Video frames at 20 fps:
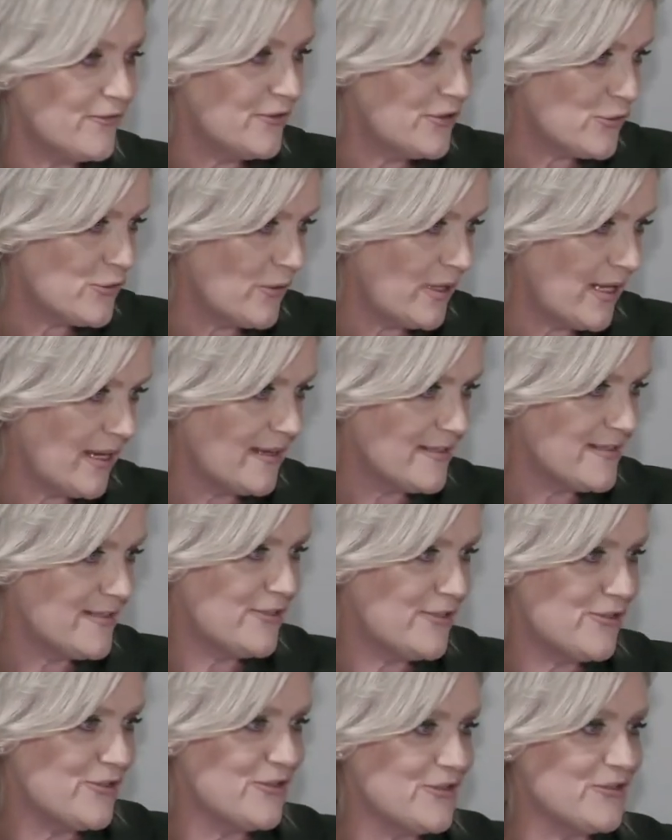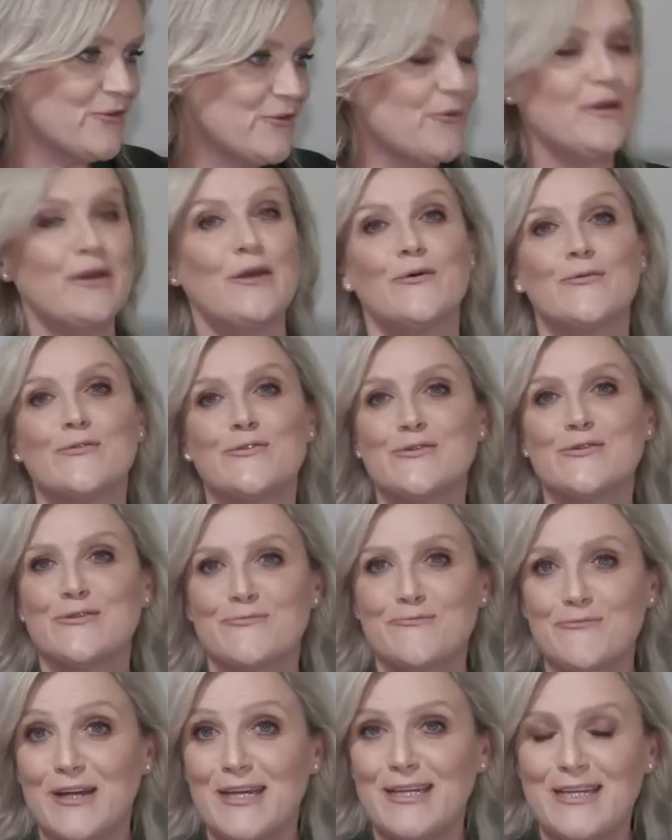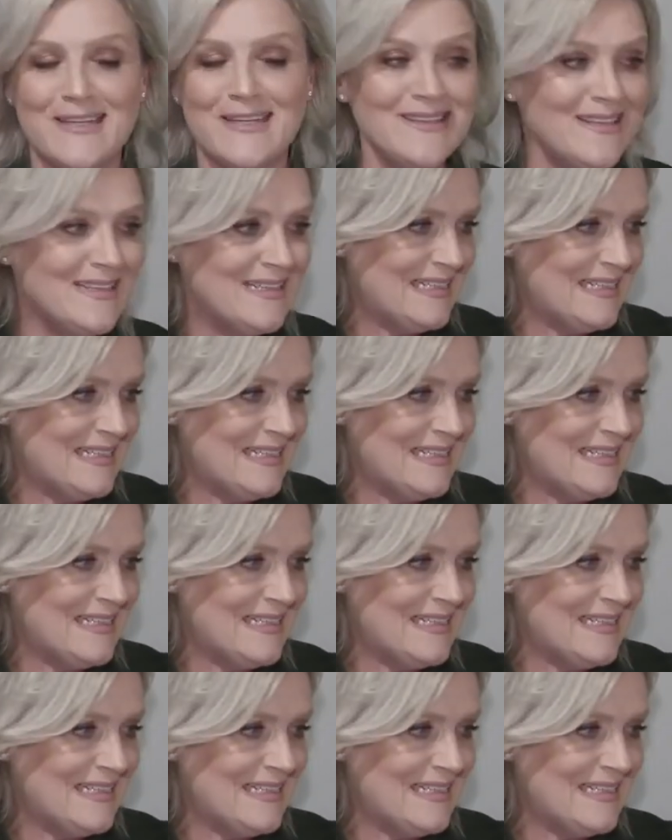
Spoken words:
joining our session. Sorry, I was just reading.